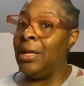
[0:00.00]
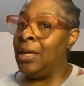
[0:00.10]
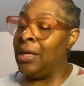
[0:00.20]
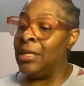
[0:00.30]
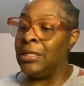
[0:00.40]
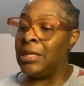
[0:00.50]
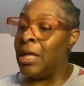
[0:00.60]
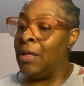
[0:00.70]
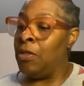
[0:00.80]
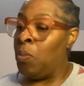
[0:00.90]
is
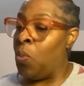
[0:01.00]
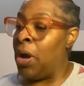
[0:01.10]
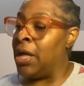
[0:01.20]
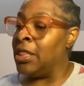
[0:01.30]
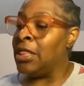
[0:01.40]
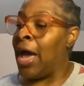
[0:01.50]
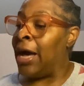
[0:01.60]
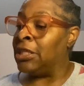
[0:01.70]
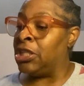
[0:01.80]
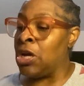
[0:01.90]
the one that
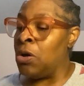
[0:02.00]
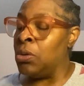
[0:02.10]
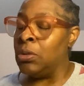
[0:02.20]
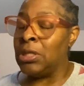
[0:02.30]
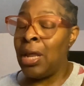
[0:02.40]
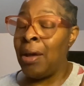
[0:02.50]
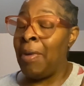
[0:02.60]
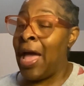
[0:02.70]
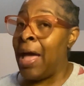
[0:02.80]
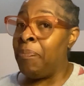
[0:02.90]
I chose, and
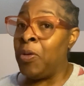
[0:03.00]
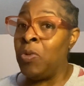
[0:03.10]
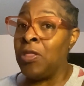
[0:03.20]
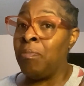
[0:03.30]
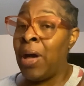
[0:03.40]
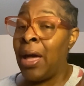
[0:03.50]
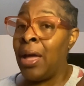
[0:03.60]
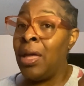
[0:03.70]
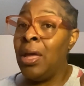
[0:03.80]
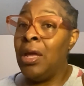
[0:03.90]
I'm happy with my